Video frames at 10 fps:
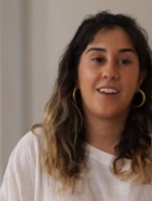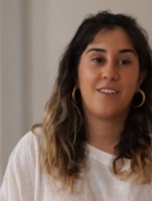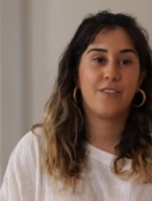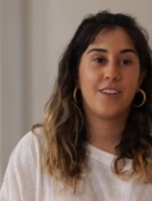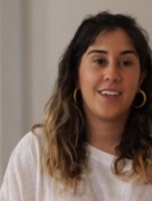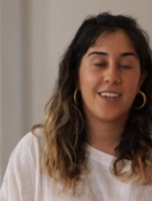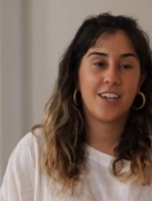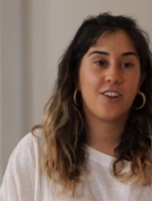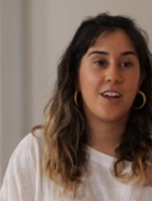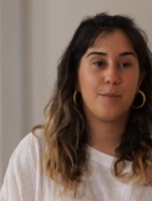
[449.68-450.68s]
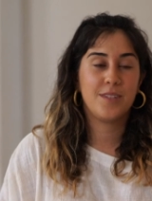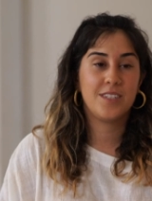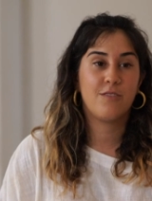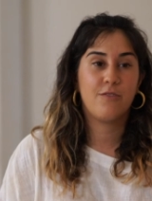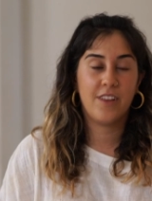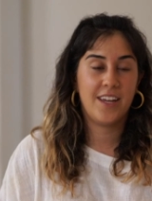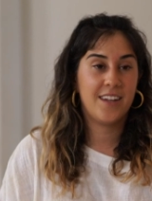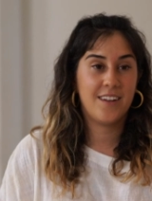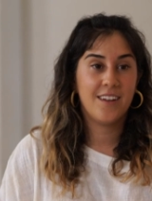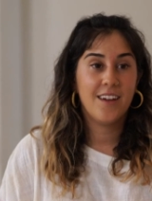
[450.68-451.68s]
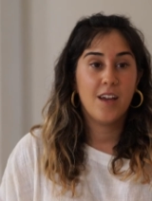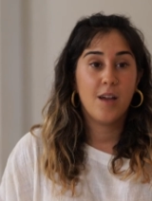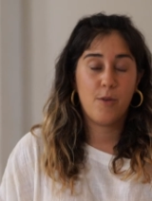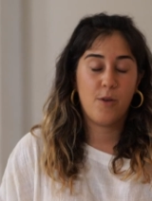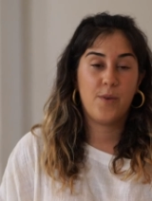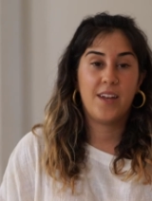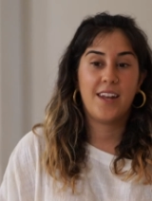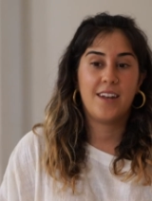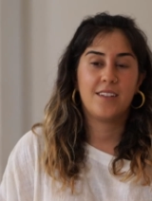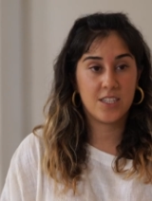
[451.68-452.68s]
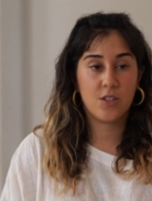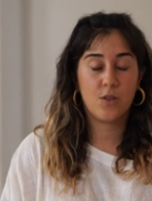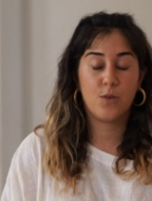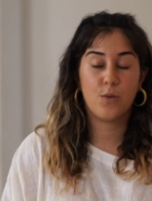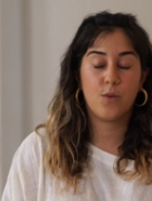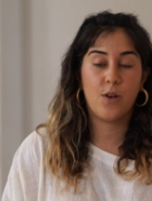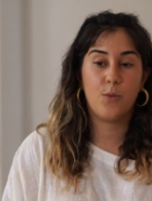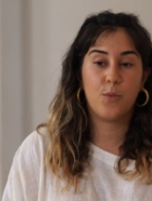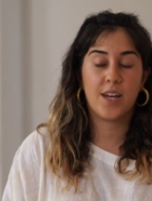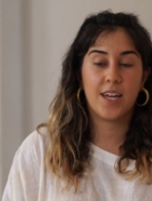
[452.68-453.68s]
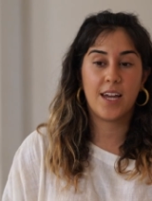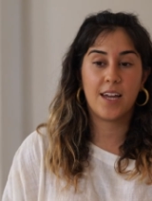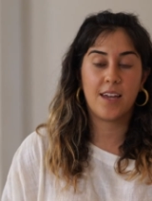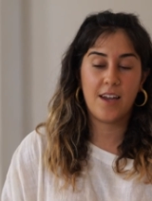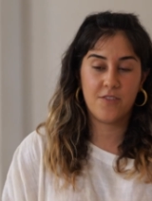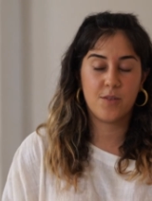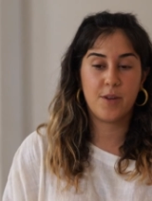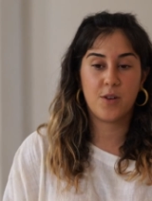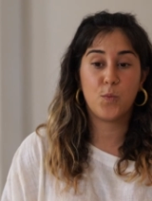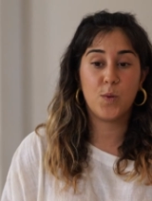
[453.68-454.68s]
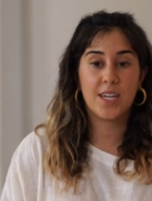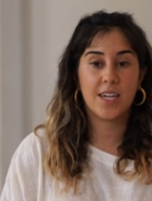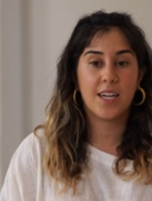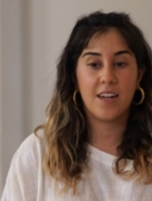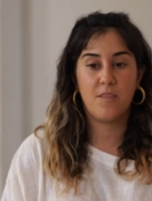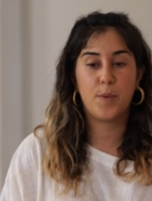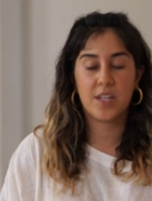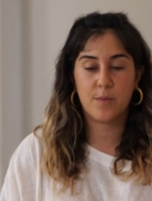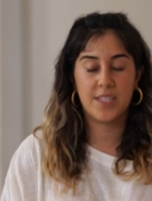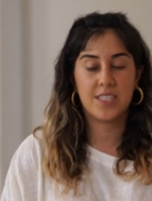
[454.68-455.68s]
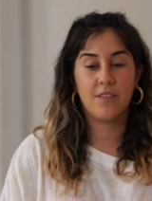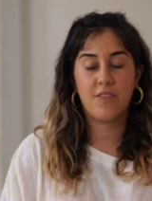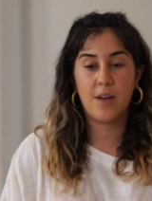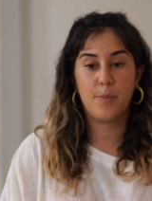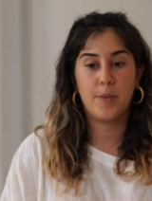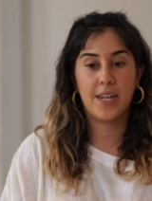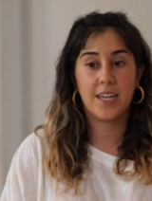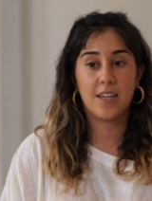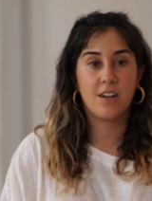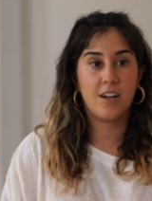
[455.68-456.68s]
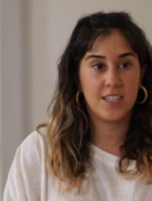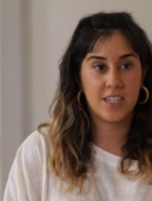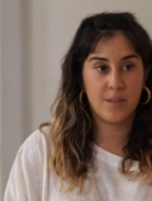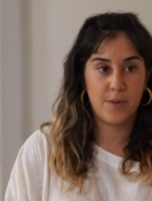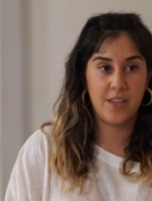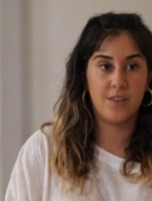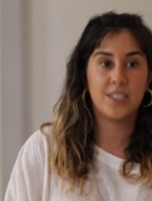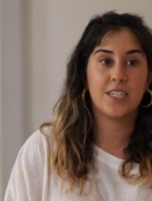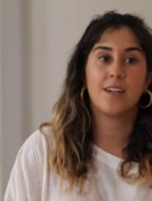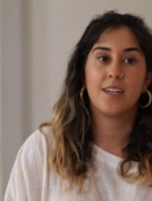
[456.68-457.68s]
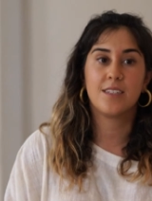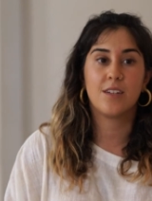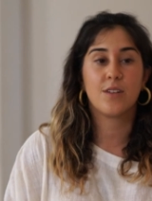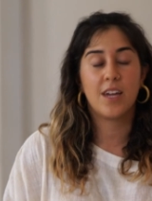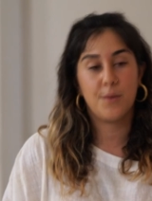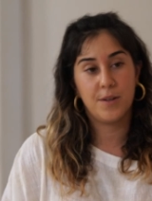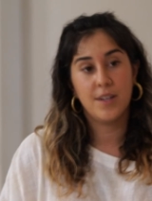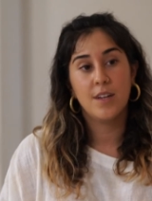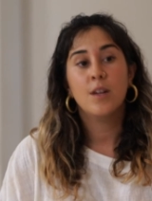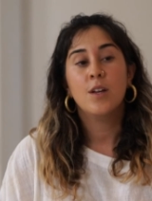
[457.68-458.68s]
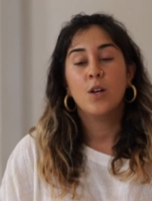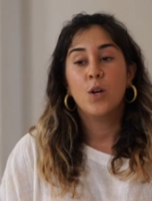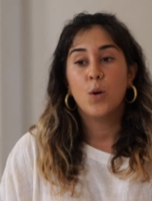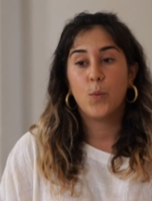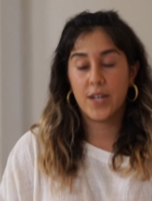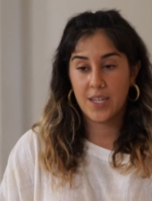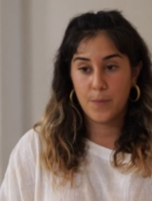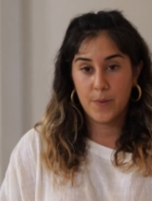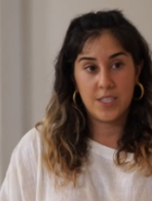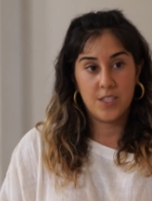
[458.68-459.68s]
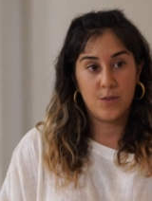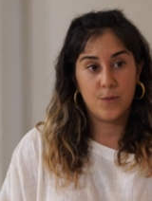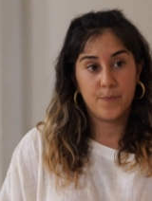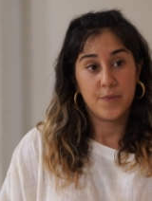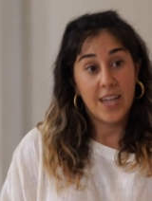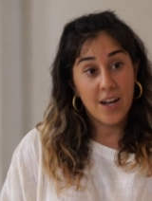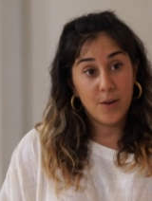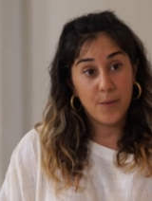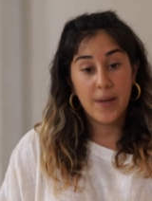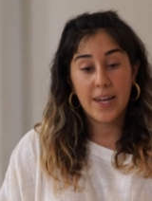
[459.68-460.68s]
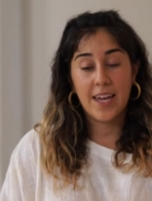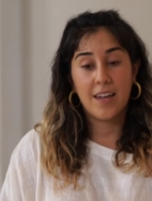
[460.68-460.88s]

kind of like incredibly deflated moment. And then so when after about a week, I kind of picked myself up and I contacted my lawyer and I said, okay, well, what can we do now? And